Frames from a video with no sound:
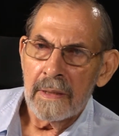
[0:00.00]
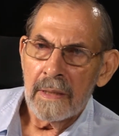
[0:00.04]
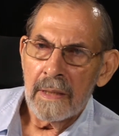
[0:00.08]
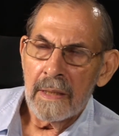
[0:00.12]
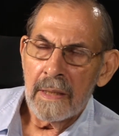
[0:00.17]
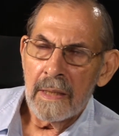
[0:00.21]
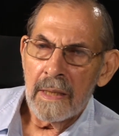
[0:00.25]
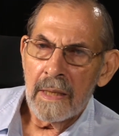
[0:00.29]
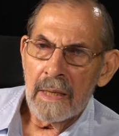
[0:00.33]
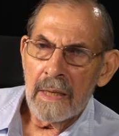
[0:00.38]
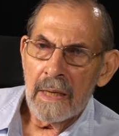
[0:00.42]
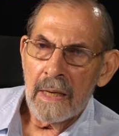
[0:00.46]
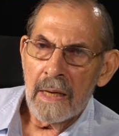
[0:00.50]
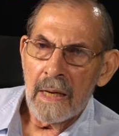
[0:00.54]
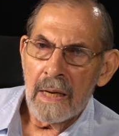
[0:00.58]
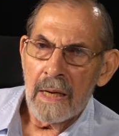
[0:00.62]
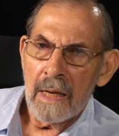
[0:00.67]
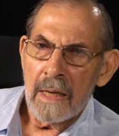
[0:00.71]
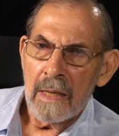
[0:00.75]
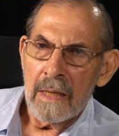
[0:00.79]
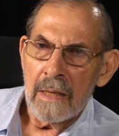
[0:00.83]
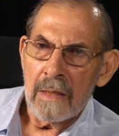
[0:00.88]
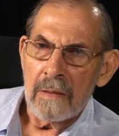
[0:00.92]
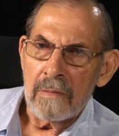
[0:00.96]

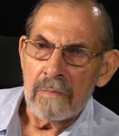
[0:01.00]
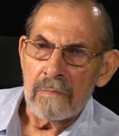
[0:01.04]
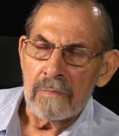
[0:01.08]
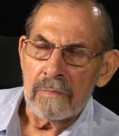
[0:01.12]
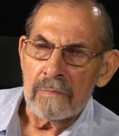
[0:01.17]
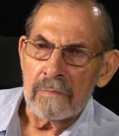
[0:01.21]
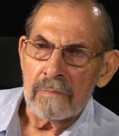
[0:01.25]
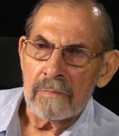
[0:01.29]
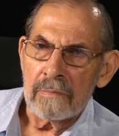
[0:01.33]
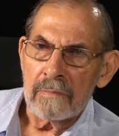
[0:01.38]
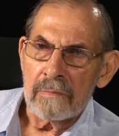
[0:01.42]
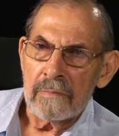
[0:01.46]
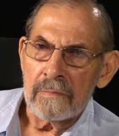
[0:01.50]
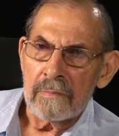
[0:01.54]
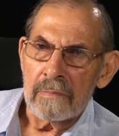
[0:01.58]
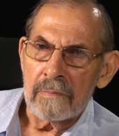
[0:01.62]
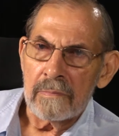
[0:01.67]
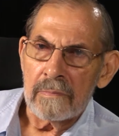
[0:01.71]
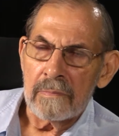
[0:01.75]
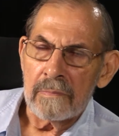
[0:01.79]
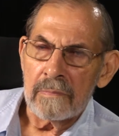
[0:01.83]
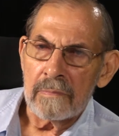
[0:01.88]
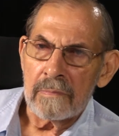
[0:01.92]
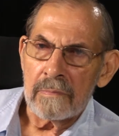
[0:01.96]

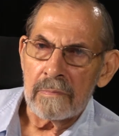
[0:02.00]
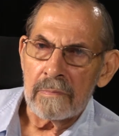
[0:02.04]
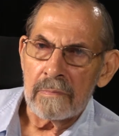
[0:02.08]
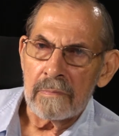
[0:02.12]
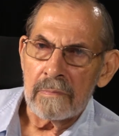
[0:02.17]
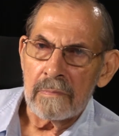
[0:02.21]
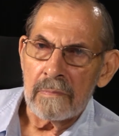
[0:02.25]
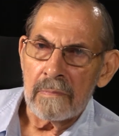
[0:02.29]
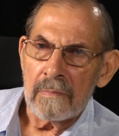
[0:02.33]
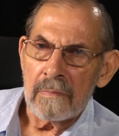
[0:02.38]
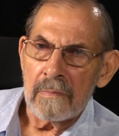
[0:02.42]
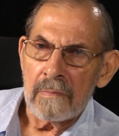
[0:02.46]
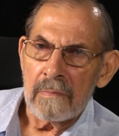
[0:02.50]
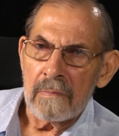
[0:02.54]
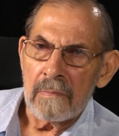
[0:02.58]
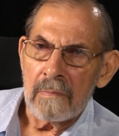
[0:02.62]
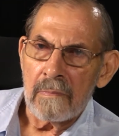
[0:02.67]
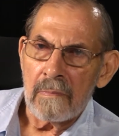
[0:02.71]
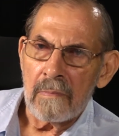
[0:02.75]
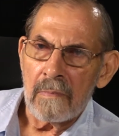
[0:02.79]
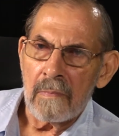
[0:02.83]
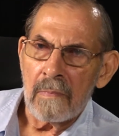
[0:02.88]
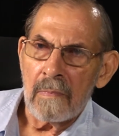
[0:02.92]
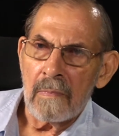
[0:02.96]

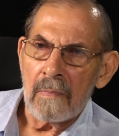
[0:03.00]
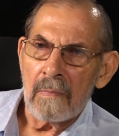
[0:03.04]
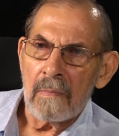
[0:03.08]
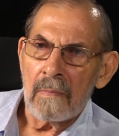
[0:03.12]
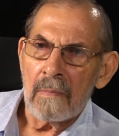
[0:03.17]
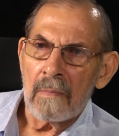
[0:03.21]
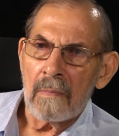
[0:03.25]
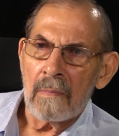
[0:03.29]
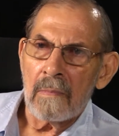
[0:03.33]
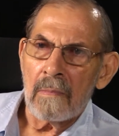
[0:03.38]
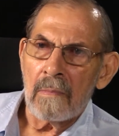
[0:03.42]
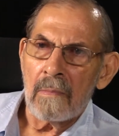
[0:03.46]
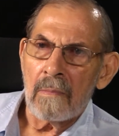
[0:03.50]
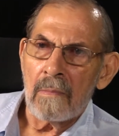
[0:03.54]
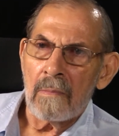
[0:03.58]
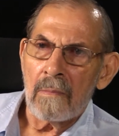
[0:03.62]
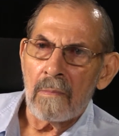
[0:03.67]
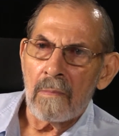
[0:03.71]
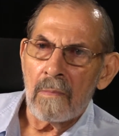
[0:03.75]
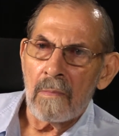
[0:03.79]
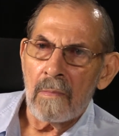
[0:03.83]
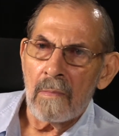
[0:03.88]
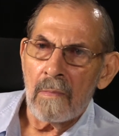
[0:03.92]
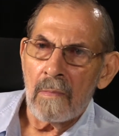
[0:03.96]

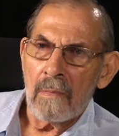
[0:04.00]
Nobody speaks.